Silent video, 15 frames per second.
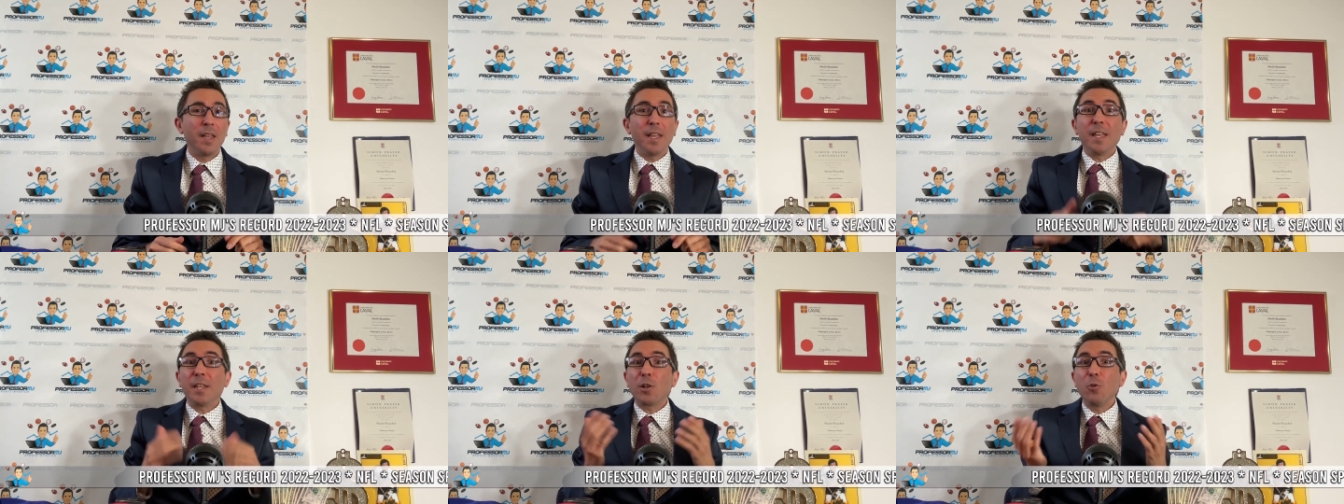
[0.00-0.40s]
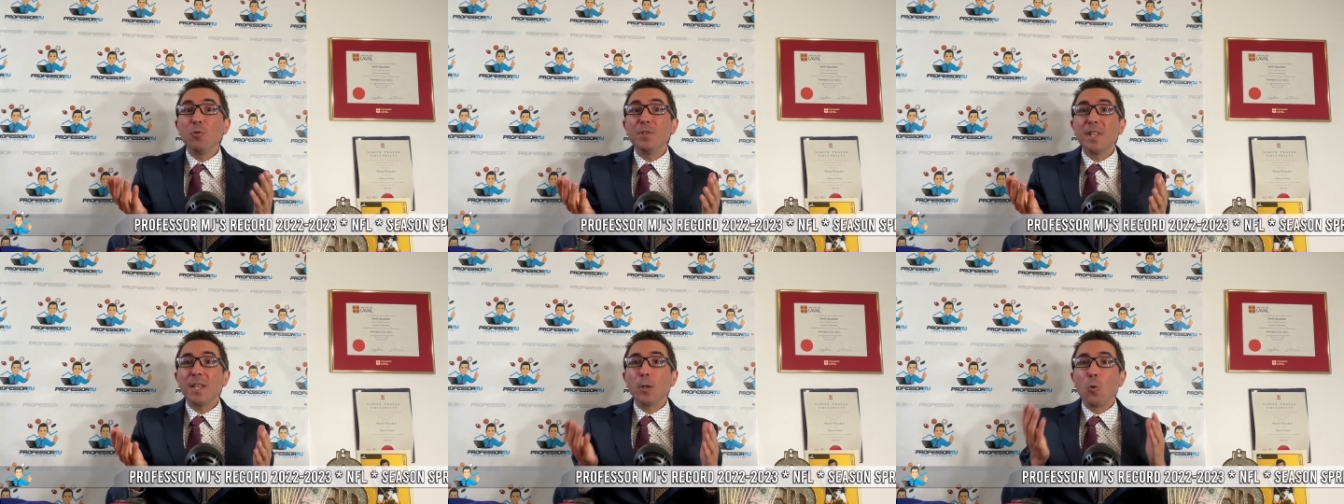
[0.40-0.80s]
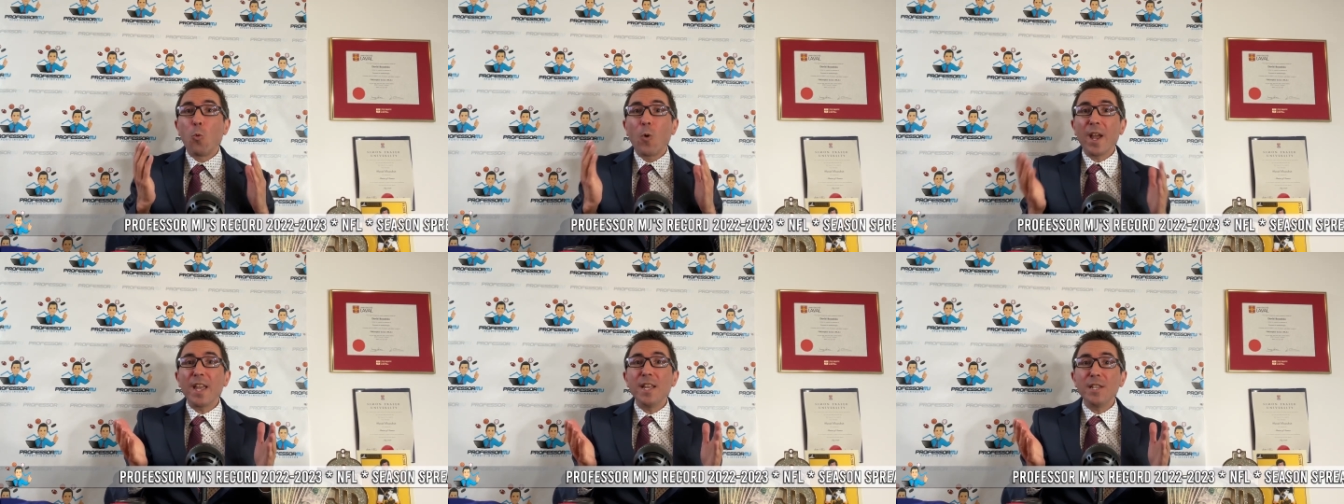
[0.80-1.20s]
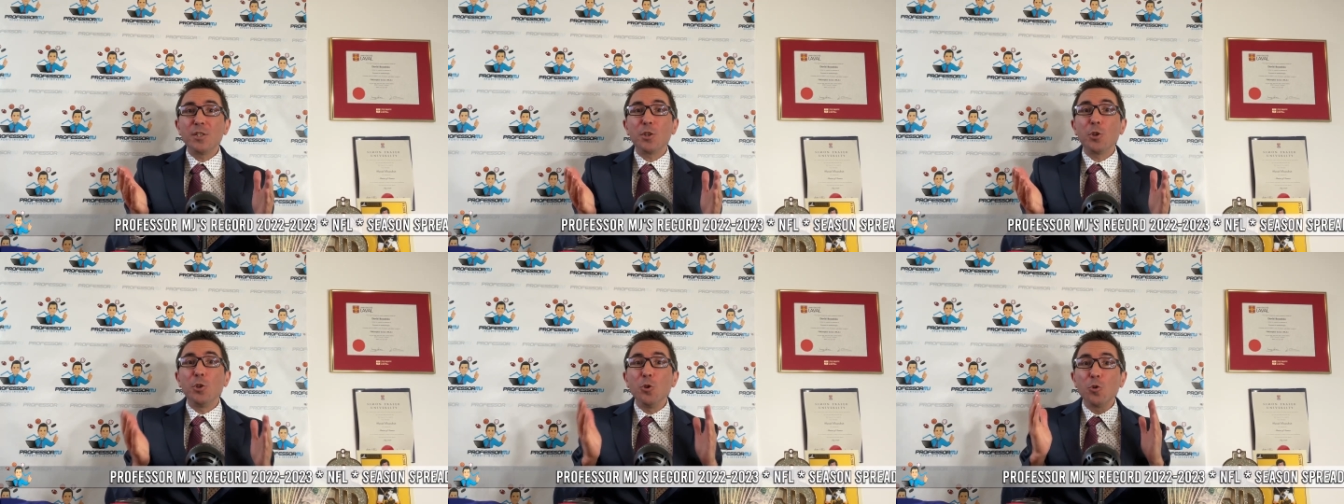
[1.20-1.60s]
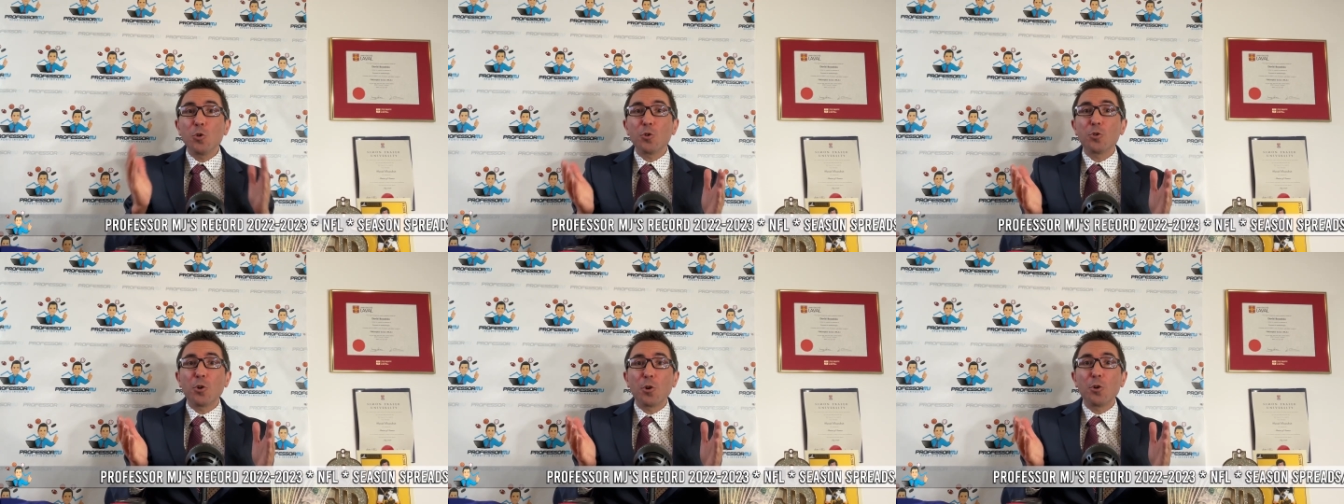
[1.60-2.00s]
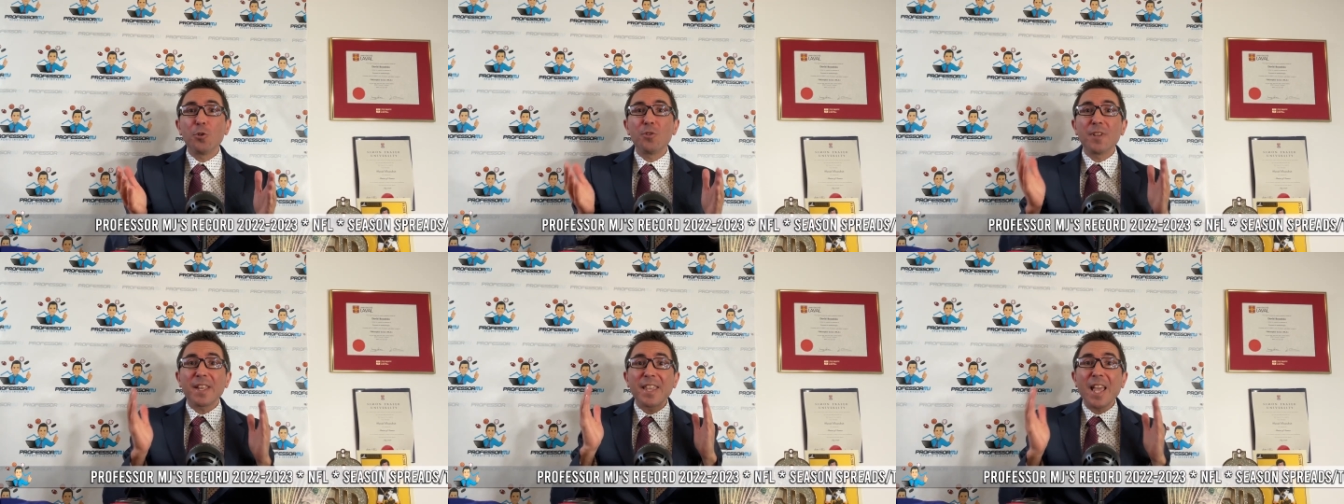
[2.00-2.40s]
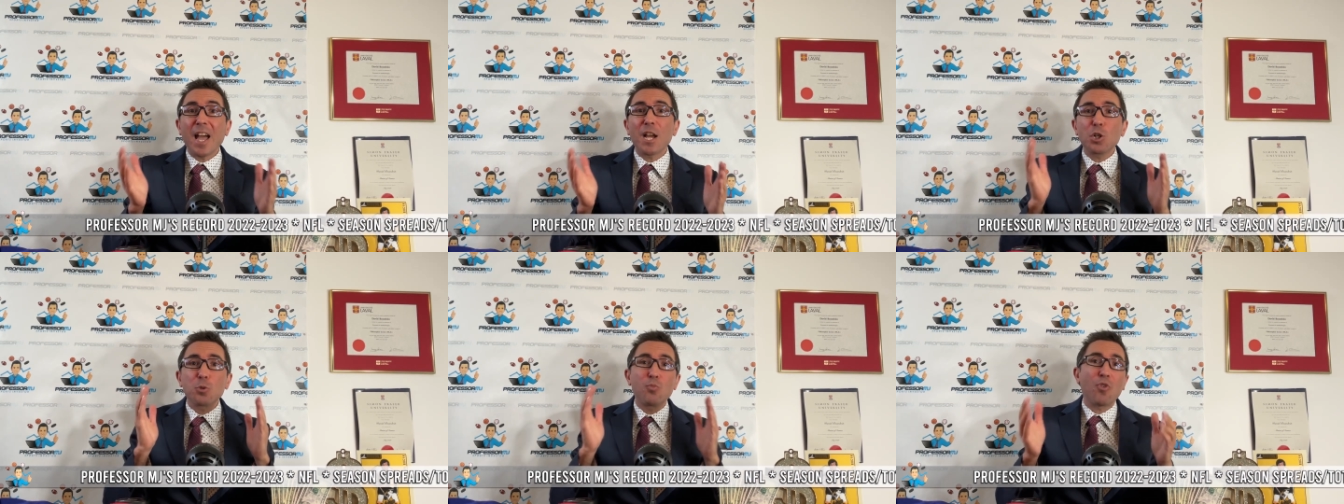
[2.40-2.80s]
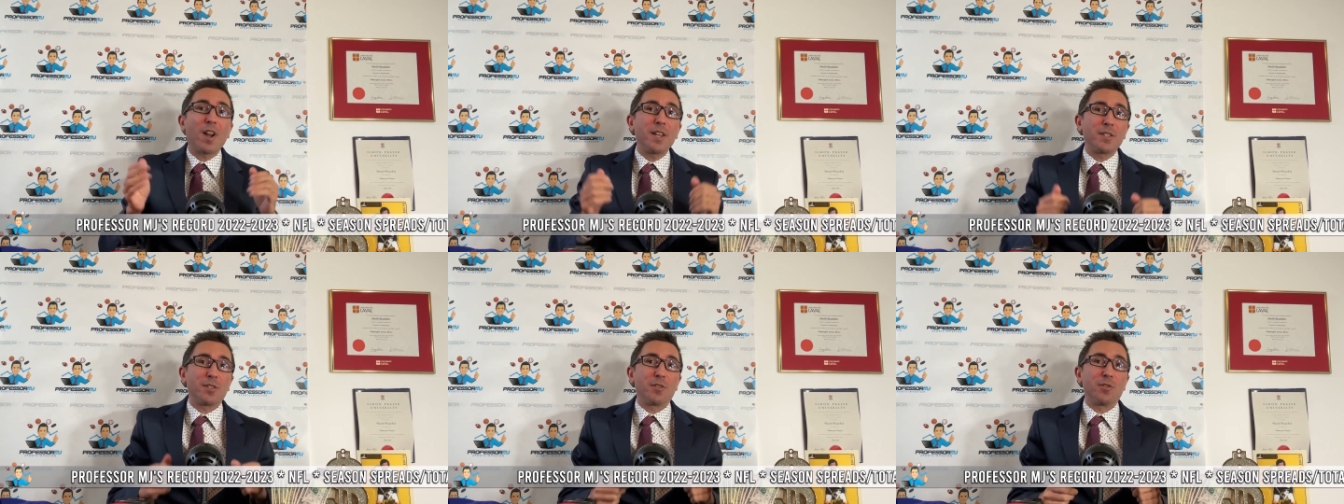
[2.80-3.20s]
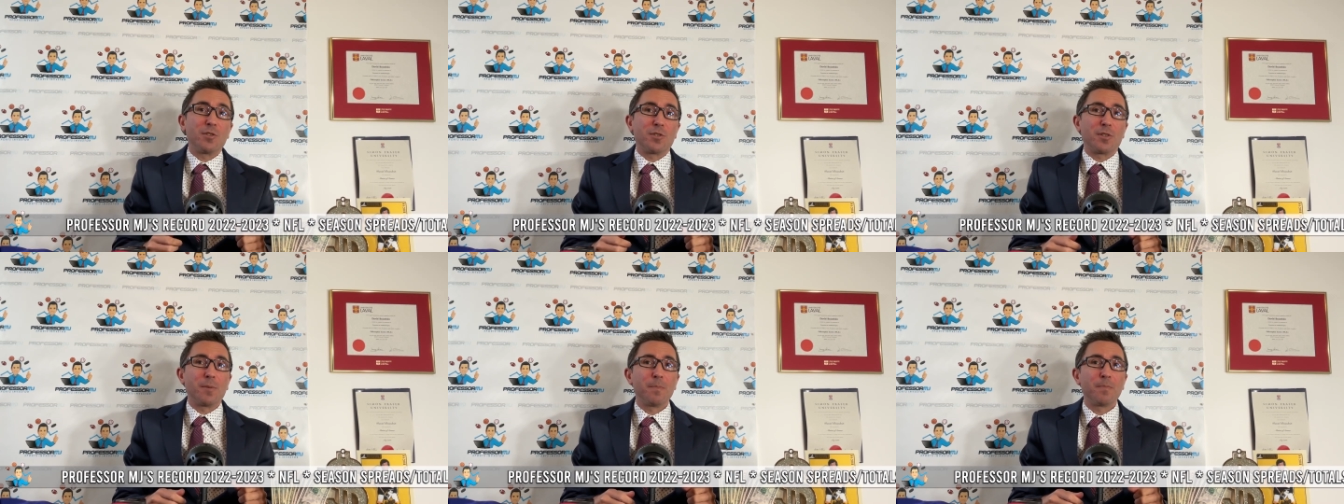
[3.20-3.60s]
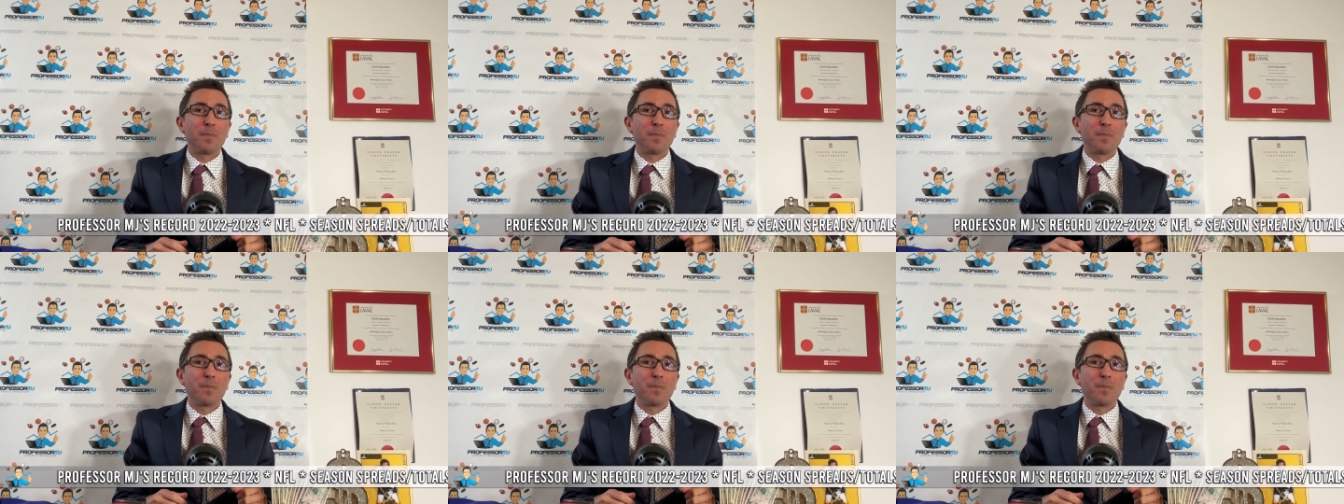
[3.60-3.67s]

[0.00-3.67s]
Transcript: including ways you could earn cash prizes.